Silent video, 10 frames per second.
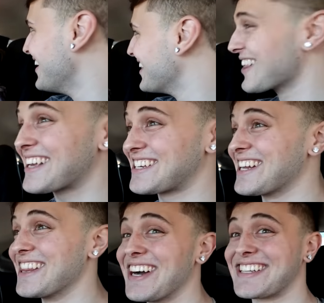look at she
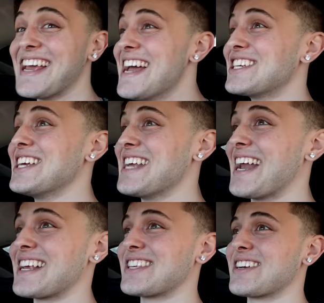looked. She
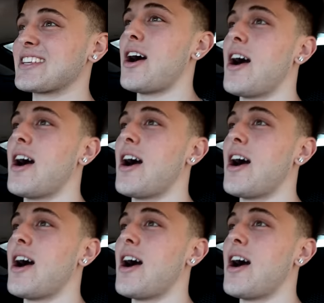dead ass looked.